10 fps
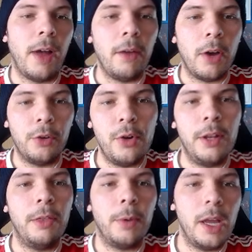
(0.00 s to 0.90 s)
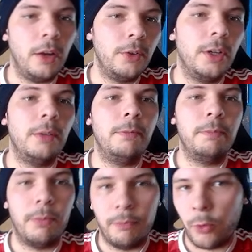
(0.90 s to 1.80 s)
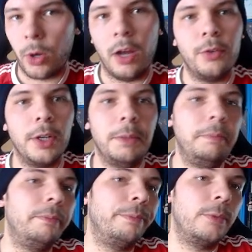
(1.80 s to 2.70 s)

$500, $300, $400,